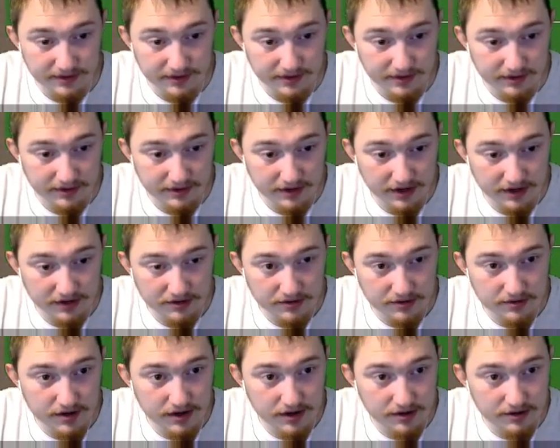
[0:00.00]
Alright,
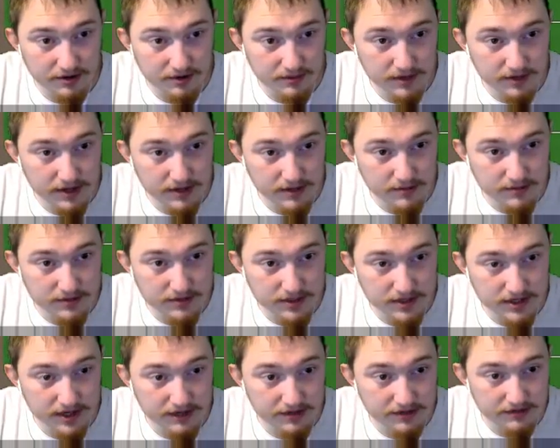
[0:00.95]
you're ready once
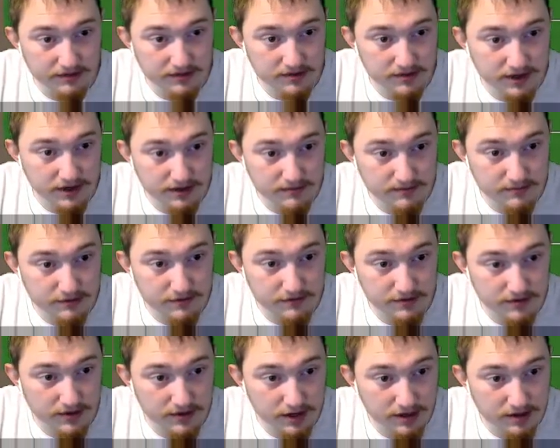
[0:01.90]
again. Let's go ahead and move
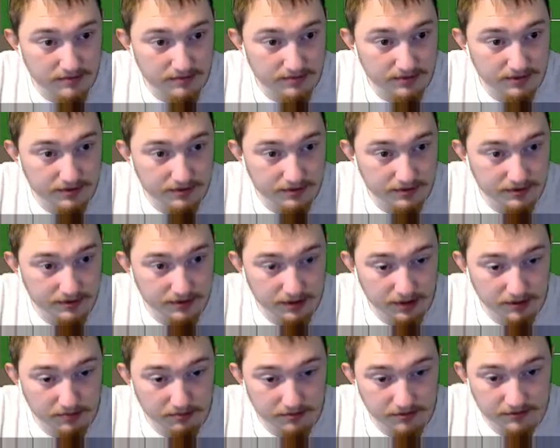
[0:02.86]
you up to
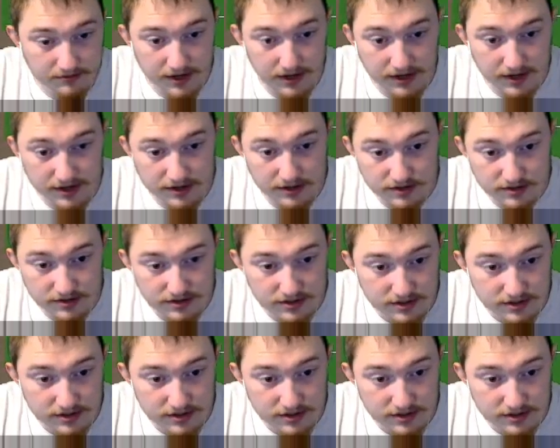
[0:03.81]
help defend.